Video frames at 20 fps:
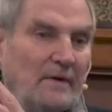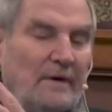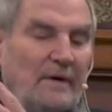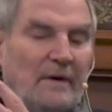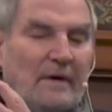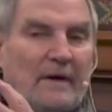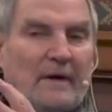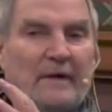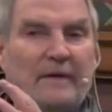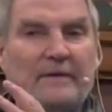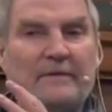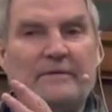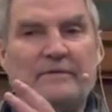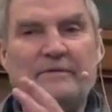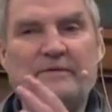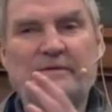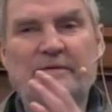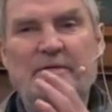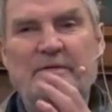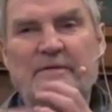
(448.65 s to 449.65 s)
And
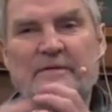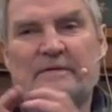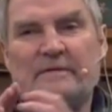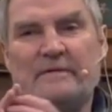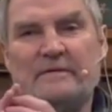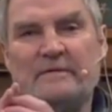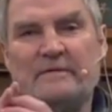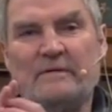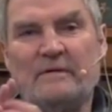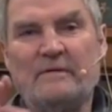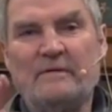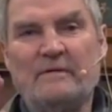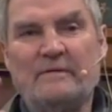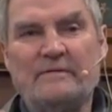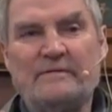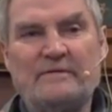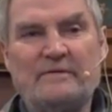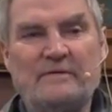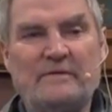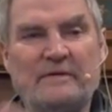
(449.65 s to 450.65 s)
usually, you know, I
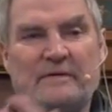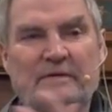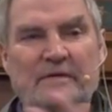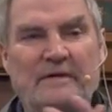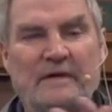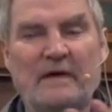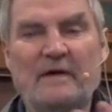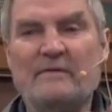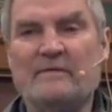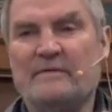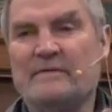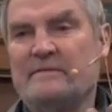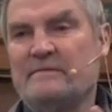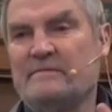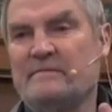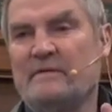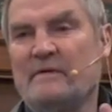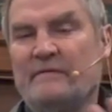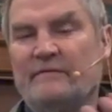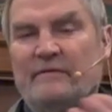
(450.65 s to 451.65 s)
was talking today with
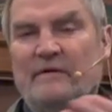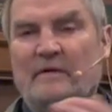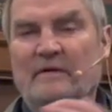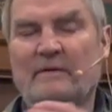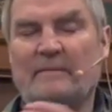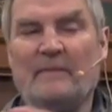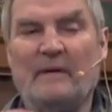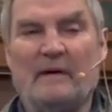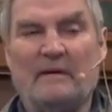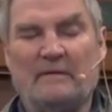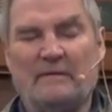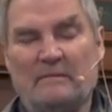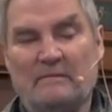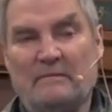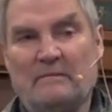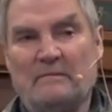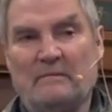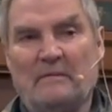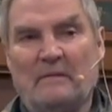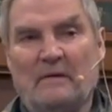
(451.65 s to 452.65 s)
a friend about,
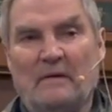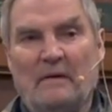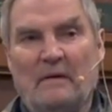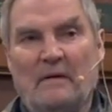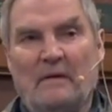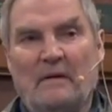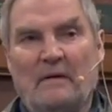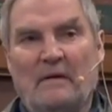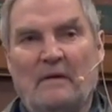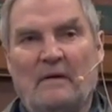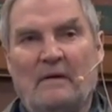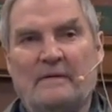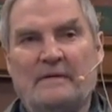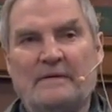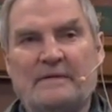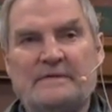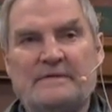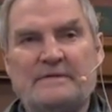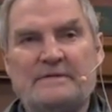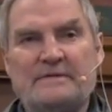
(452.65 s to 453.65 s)
and
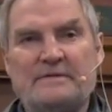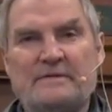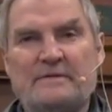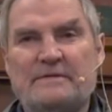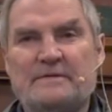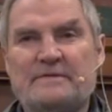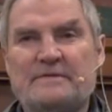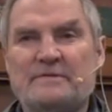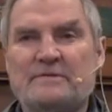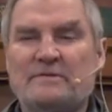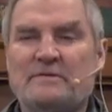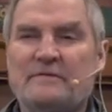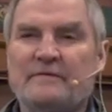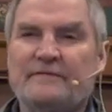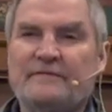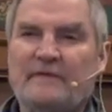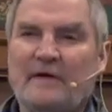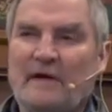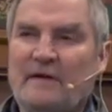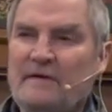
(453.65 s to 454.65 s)
there's a certain sort
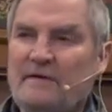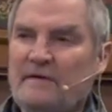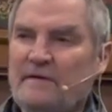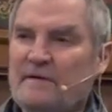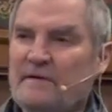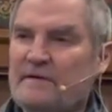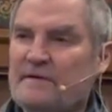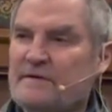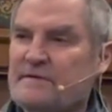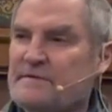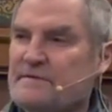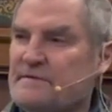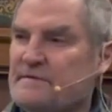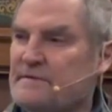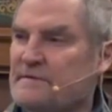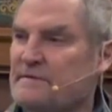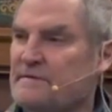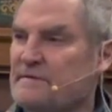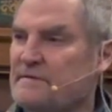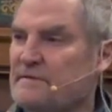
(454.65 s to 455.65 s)
of tenderness
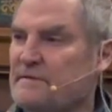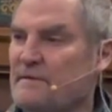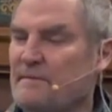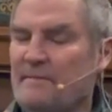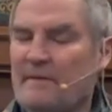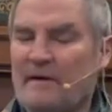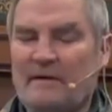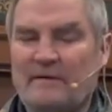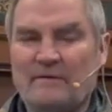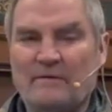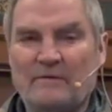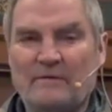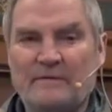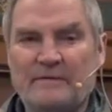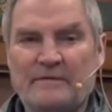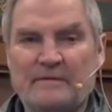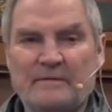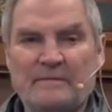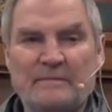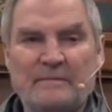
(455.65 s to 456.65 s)
about
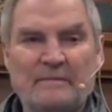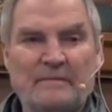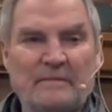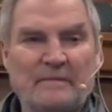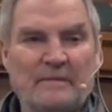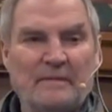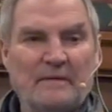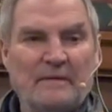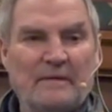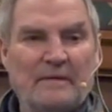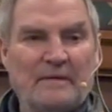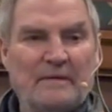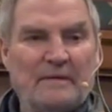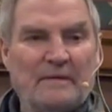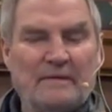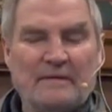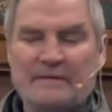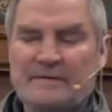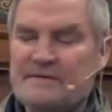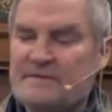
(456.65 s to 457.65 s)
autumn,
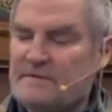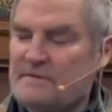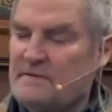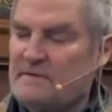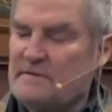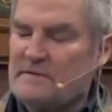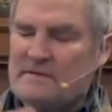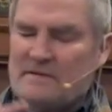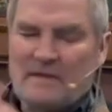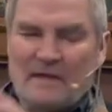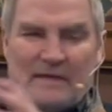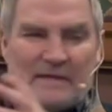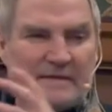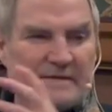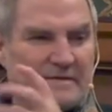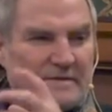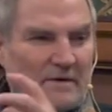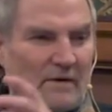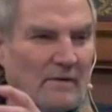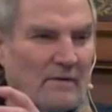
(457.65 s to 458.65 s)
and a slight
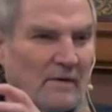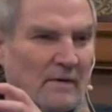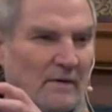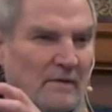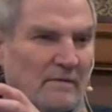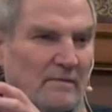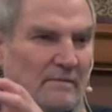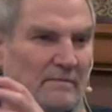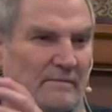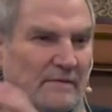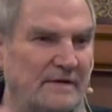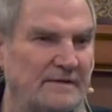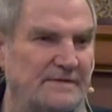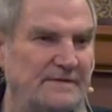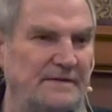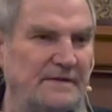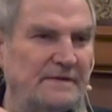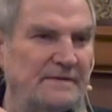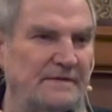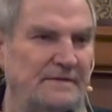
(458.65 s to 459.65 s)
sorrow
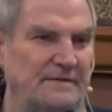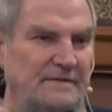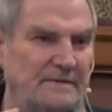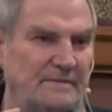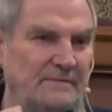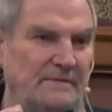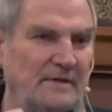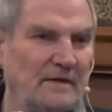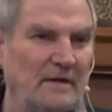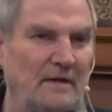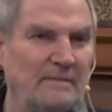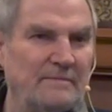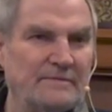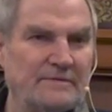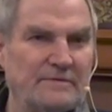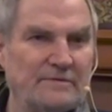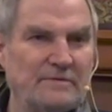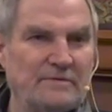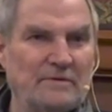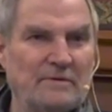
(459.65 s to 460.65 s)
mixed in
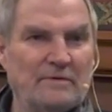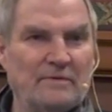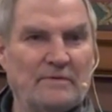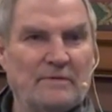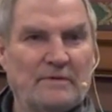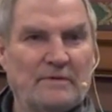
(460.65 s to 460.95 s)
sometimes, you know.